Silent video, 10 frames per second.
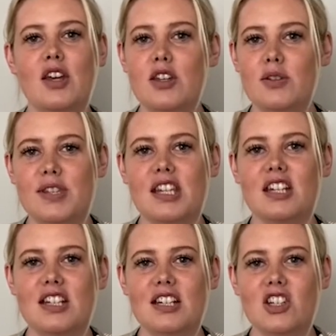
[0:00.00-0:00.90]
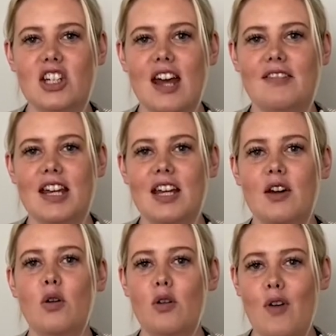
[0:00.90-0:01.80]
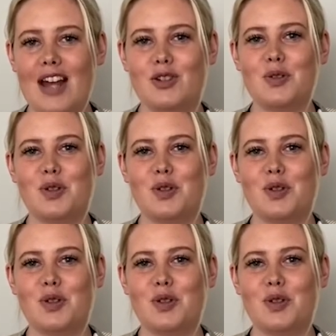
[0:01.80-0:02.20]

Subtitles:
using a dictionary or adult